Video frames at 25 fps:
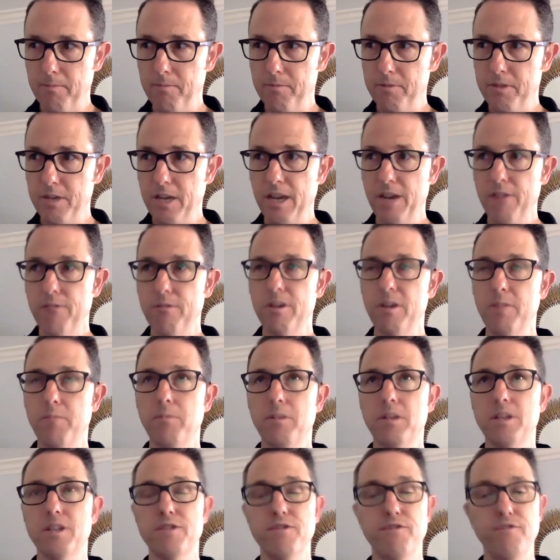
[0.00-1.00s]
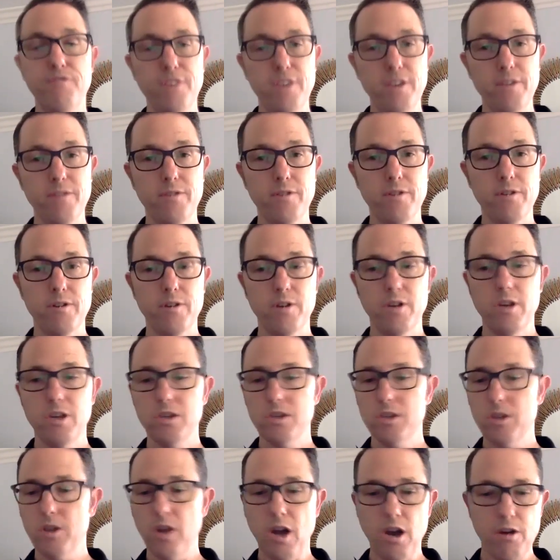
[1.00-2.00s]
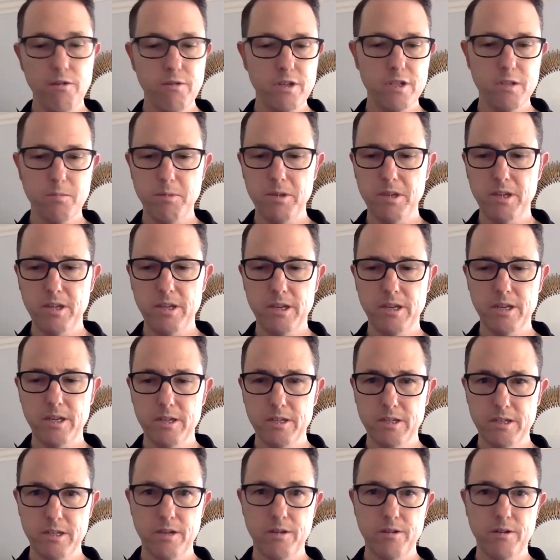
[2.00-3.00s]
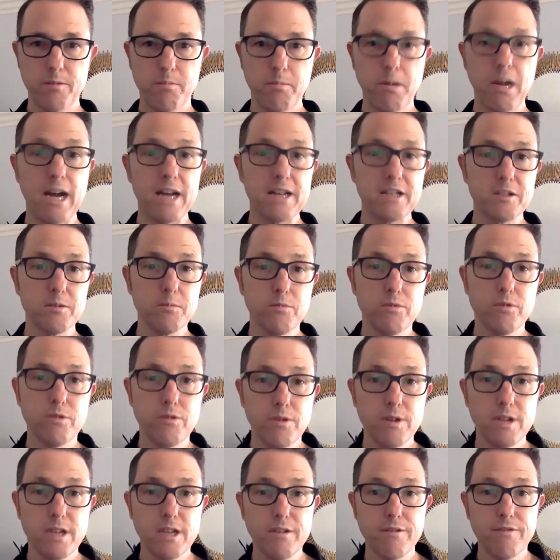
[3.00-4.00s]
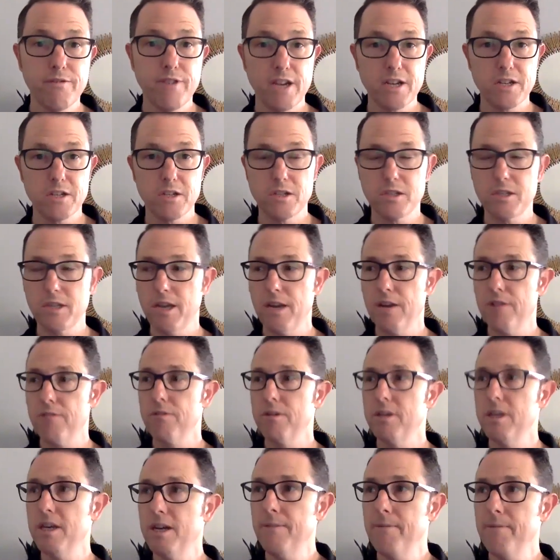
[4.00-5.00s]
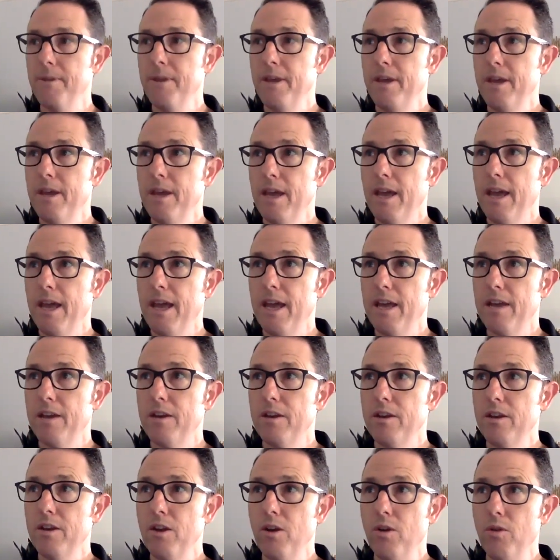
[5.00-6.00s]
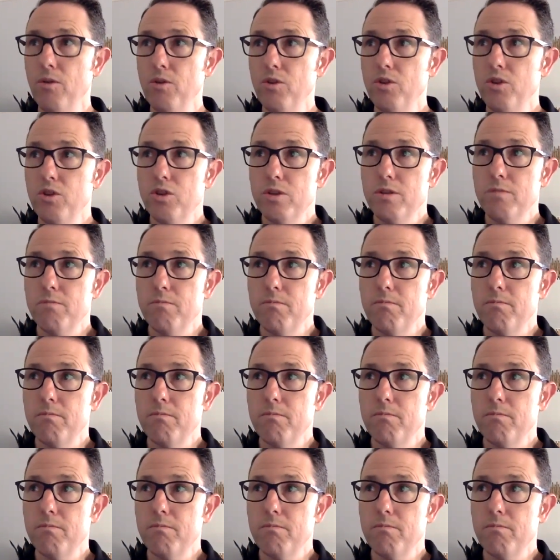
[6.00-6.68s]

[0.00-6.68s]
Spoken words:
Diarrhea plus fever should always be considered possible infectious diarrhea. And, you should